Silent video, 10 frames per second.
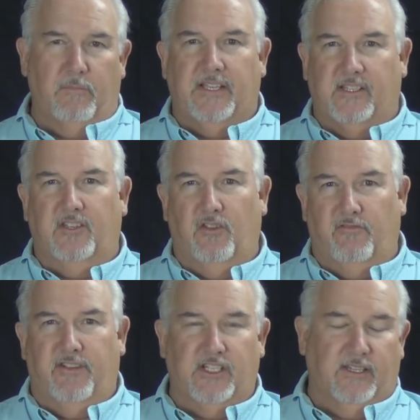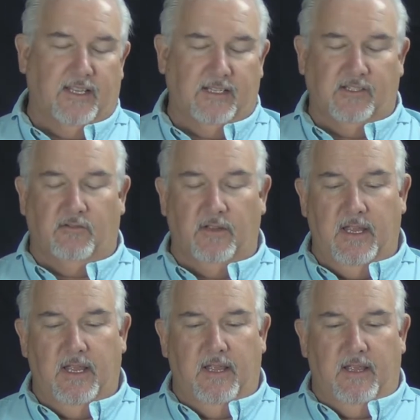basically do their fishing thing. So
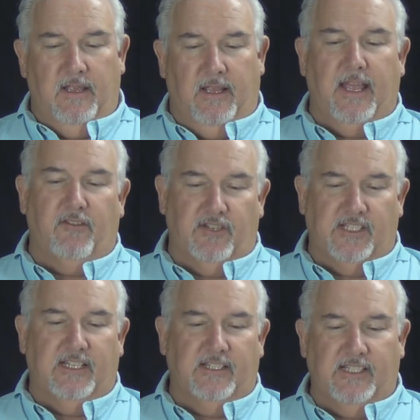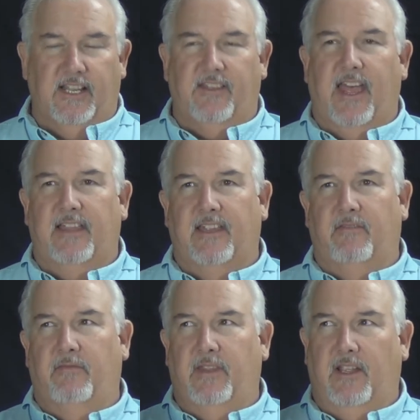kind of interesting to see that. And
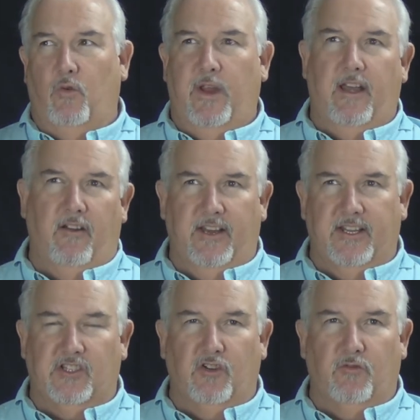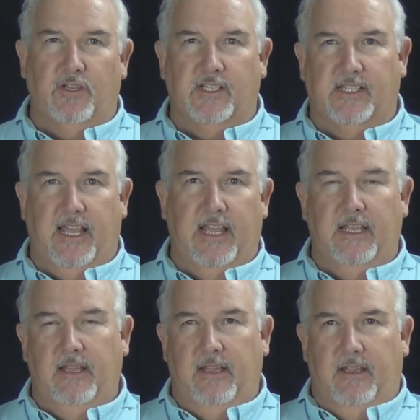then the Queen Area District, which is a
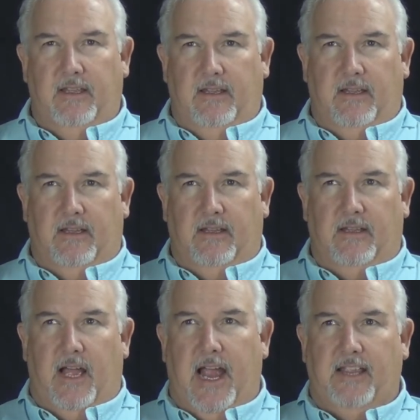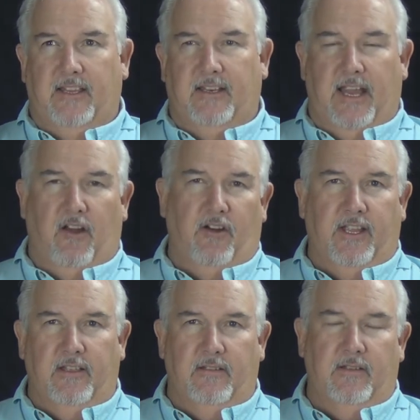highland
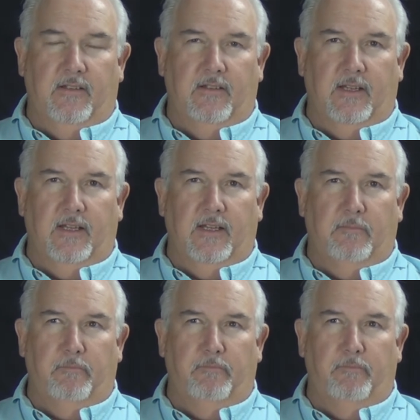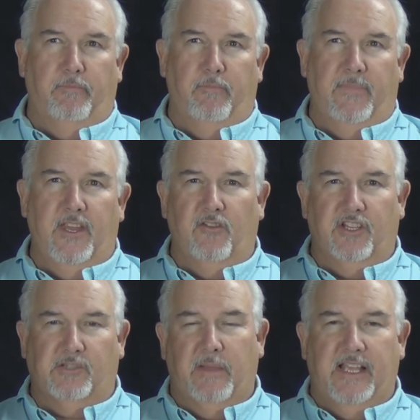area near
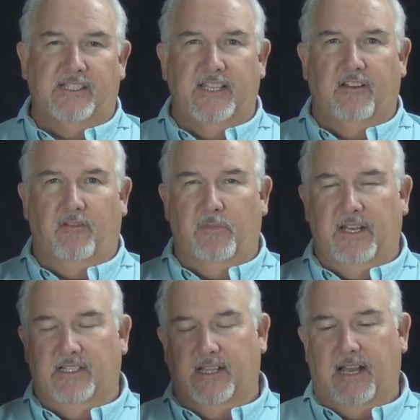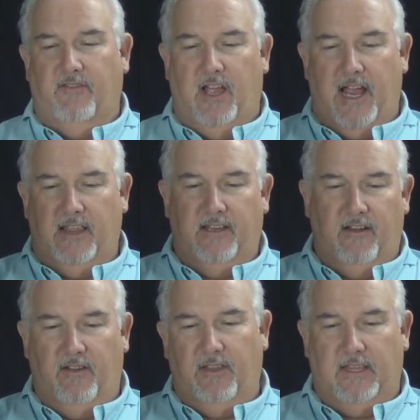the Space Needle, but it's kind of a highland
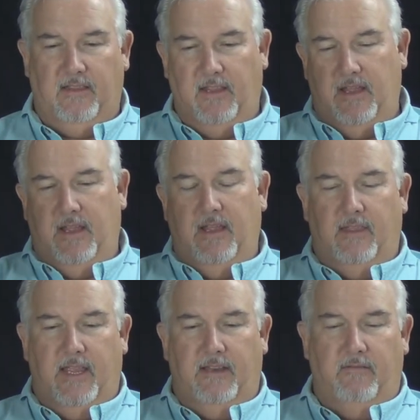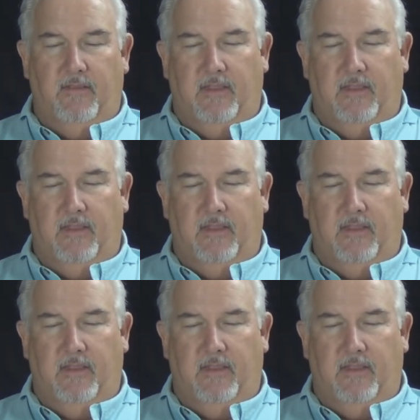area that they